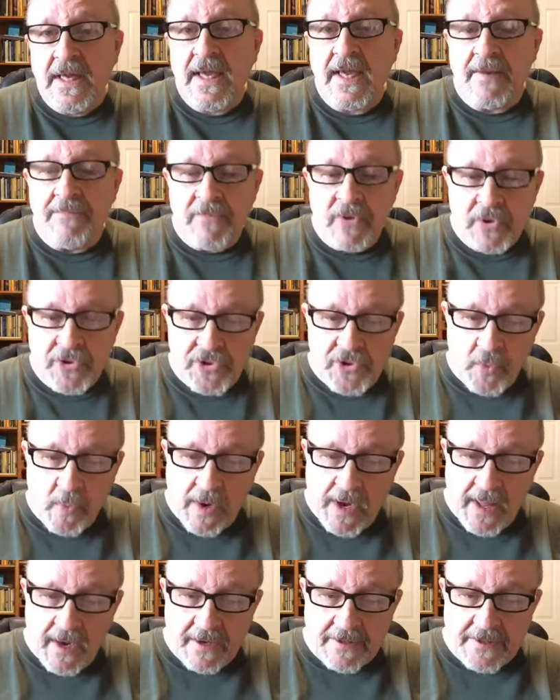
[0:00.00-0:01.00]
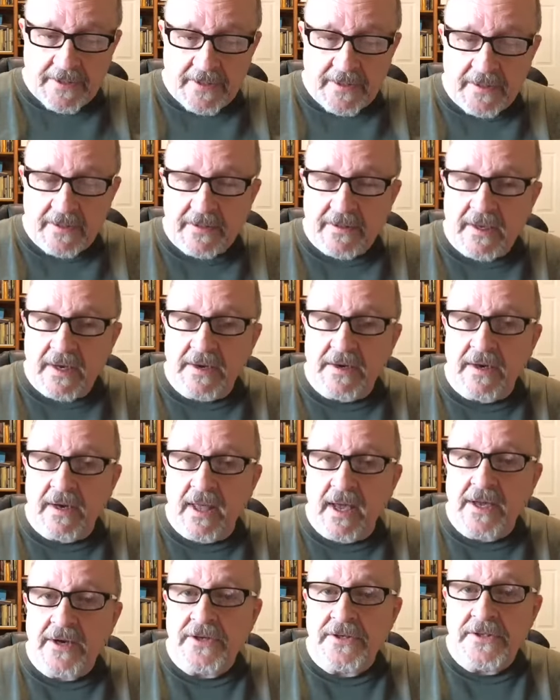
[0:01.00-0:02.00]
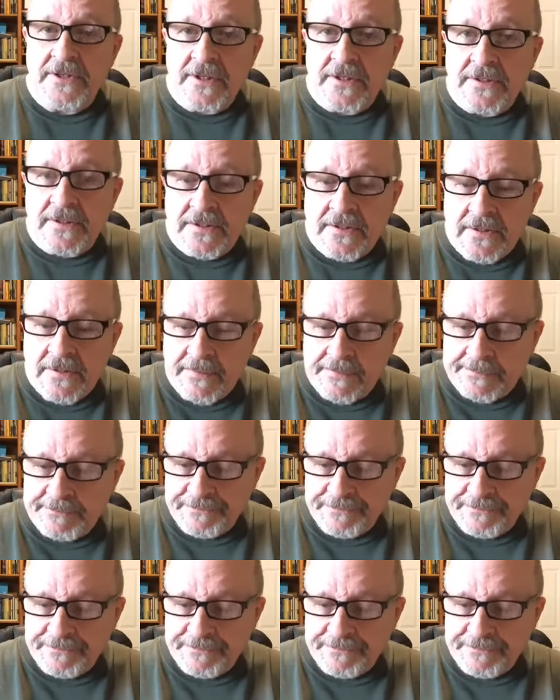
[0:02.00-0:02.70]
and mutuality and delight in Jesus.